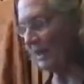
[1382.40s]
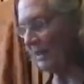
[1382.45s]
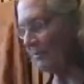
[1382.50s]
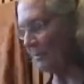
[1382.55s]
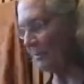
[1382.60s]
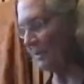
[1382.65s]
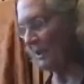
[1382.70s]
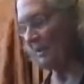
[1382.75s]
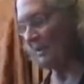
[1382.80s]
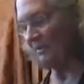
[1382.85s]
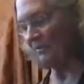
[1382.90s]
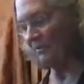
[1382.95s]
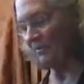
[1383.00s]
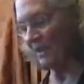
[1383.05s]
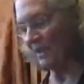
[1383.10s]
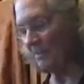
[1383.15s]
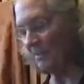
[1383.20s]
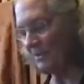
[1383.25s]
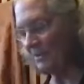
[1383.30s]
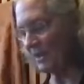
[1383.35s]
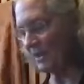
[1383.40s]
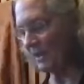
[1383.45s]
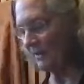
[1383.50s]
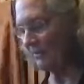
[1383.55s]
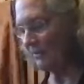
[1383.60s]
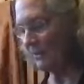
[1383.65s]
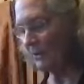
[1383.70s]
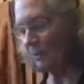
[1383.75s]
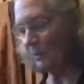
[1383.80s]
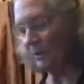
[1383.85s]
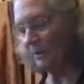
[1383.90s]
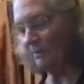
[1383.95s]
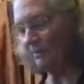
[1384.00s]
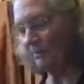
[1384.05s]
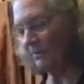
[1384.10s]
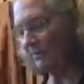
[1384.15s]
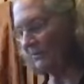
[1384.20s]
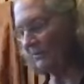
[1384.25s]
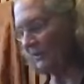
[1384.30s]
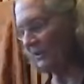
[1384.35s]
have become famous everywhere,
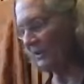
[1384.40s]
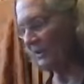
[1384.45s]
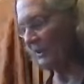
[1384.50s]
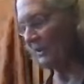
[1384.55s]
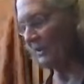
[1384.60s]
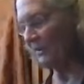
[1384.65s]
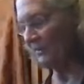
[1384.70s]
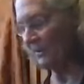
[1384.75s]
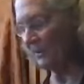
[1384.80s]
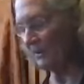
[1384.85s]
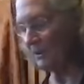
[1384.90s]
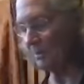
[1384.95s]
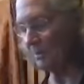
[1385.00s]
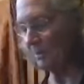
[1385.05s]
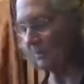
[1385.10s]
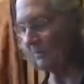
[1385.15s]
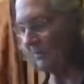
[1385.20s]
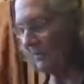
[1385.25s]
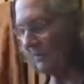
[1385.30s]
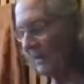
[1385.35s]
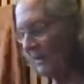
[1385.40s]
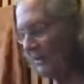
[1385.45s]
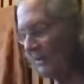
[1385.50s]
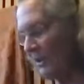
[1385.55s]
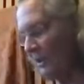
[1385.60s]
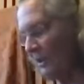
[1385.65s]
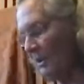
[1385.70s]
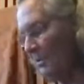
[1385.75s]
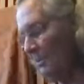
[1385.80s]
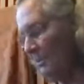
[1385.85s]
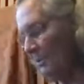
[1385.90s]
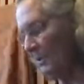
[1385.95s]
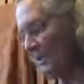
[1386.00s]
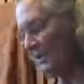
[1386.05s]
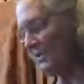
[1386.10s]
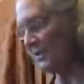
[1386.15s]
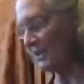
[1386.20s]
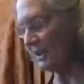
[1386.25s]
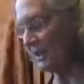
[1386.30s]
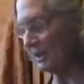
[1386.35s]
fulfilling the very profound,
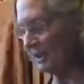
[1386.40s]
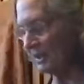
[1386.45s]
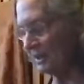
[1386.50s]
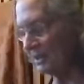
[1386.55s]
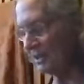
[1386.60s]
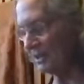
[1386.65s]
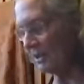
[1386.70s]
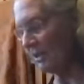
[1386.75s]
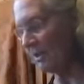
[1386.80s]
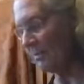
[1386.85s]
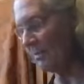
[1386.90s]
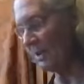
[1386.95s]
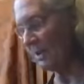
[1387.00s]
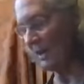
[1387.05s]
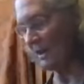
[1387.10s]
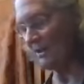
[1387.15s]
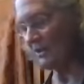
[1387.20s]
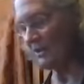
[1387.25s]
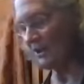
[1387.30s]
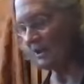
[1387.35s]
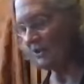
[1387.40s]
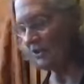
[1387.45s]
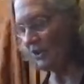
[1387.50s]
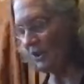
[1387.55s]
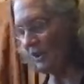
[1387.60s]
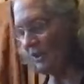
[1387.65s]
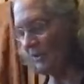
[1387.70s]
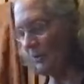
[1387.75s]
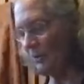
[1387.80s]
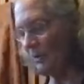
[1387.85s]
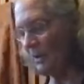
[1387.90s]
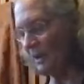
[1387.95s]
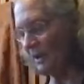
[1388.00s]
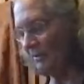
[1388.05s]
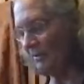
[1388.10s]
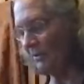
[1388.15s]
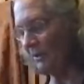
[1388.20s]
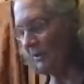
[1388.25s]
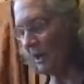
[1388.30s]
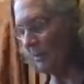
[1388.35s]
unprecedented Dharma and teaching it
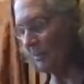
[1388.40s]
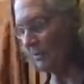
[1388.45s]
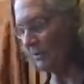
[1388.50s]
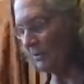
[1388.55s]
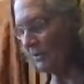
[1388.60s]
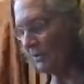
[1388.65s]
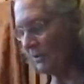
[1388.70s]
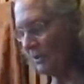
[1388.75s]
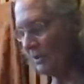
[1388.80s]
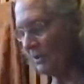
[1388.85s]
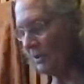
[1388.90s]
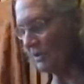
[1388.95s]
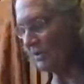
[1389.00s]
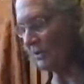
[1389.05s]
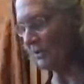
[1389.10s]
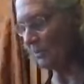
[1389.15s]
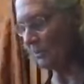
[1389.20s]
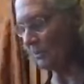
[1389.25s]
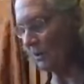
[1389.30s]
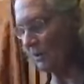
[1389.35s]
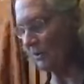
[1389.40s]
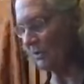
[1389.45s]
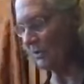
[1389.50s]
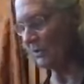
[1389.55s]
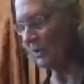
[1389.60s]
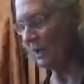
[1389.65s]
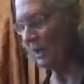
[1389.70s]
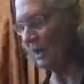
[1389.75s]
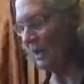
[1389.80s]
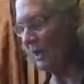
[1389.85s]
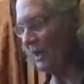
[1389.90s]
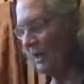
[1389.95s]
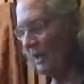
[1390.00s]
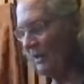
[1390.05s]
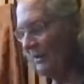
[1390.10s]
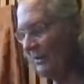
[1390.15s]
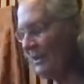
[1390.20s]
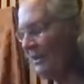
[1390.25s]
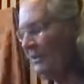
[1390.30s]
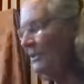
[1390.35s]
whenever opportunities arose.
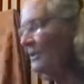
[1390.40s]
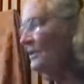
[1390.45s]
Yet their